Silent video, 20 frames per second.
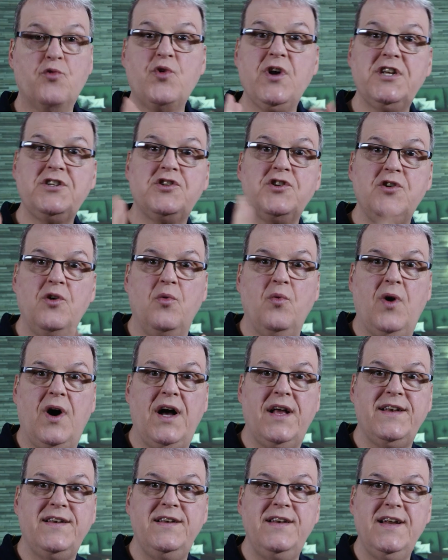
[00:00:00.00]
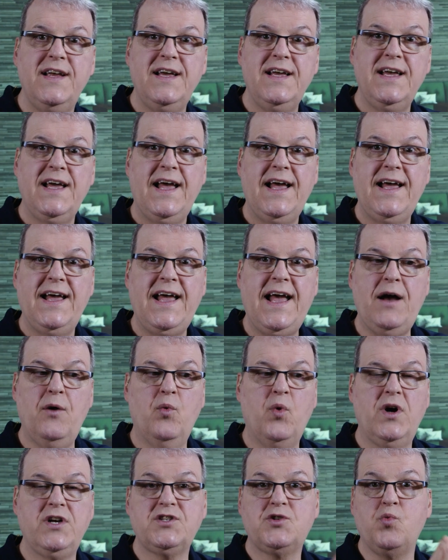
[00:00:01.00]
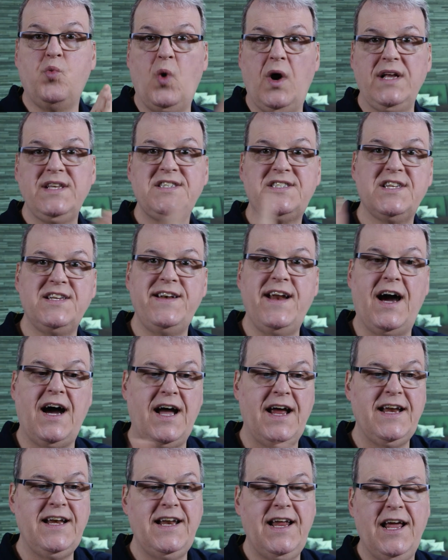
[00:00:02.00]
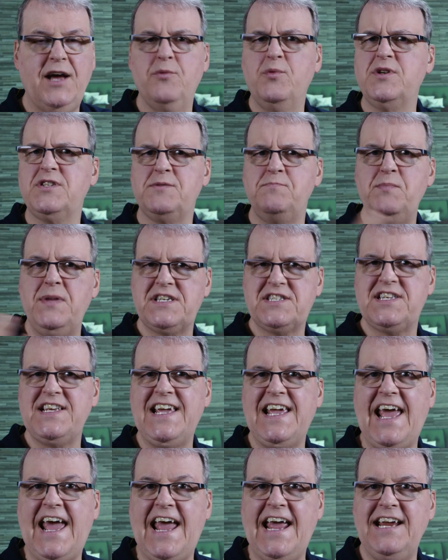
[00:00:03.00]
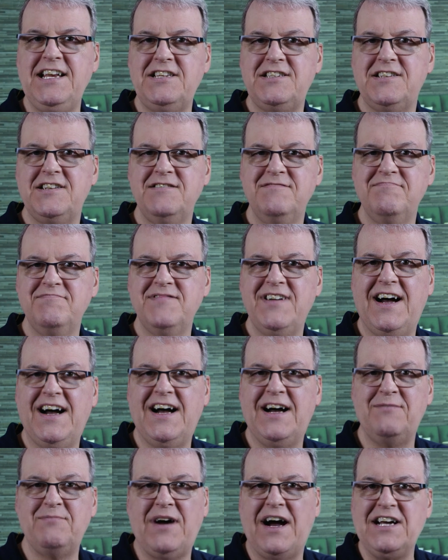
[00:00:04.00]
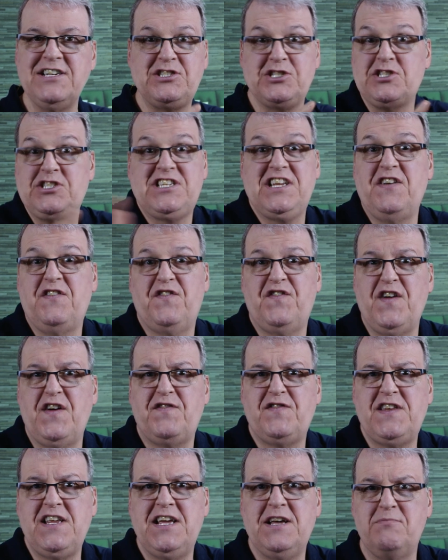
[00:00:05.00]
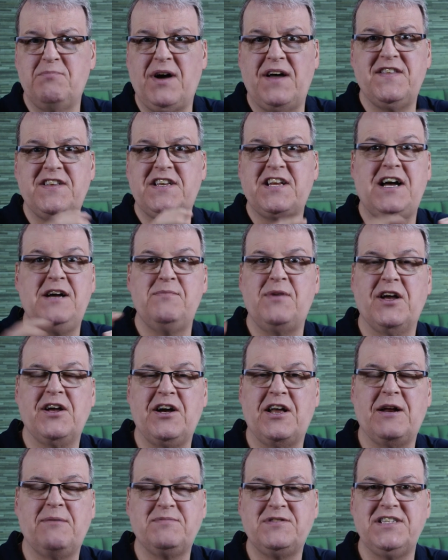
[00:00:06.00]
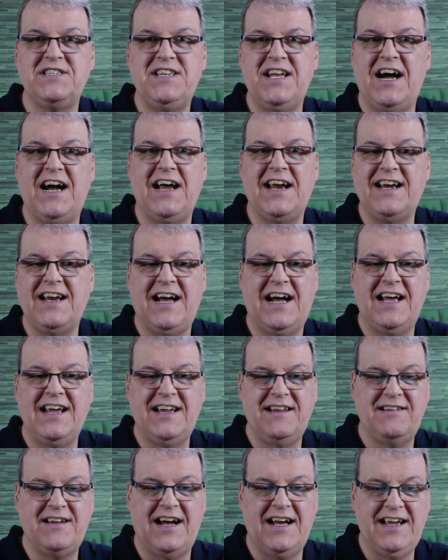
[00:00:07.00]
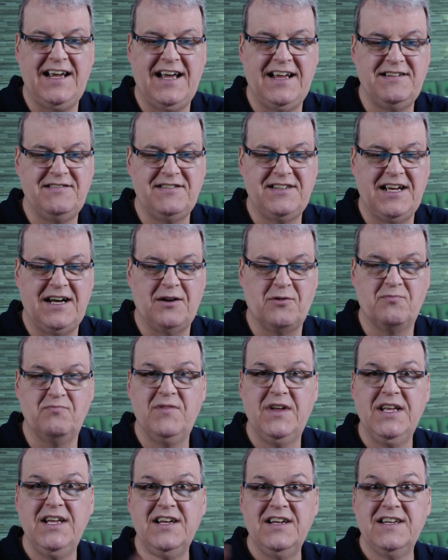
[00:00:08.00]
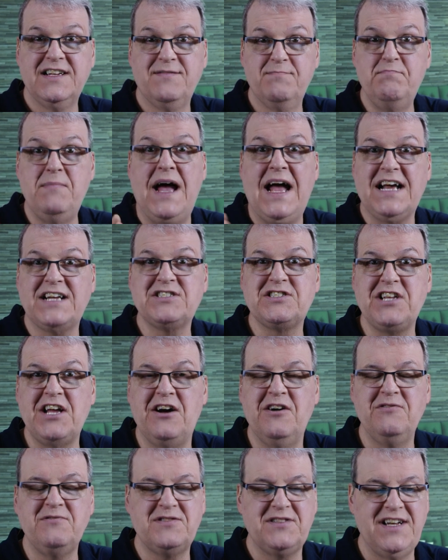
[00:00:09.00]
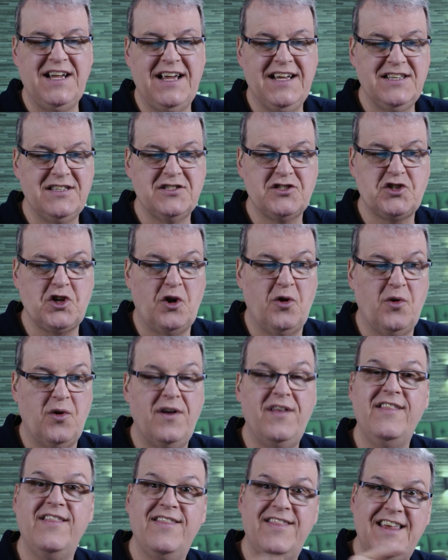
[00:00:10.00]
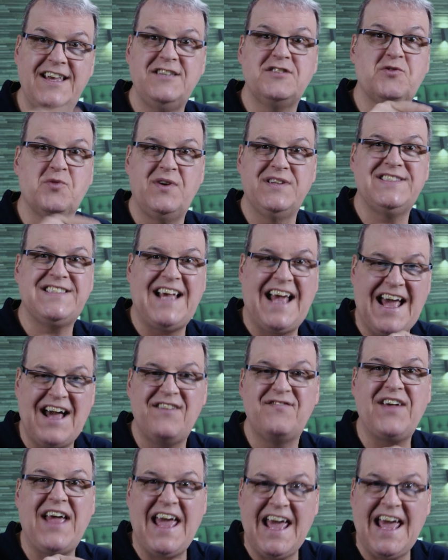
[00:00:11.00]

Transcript: original one was 1 to 9. It was missing 8. I just did 50. And by the time I got up to 9, I had maxed out. So these ones have